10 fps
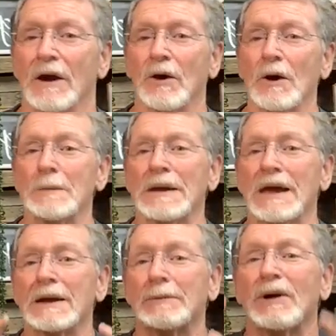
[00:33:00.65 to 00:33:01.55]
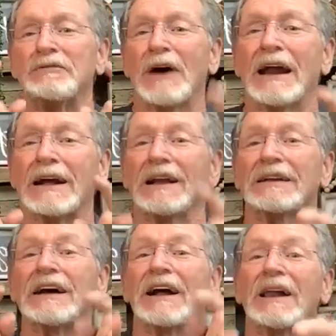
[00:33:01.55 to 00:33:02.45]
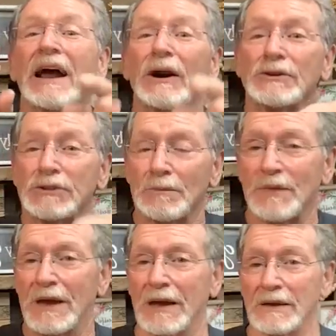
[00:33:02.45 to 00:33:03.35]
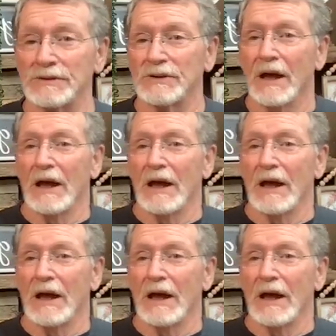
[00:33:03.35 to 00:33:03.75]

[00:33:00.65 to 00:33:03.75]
they're going to begin to prophetically declare some things.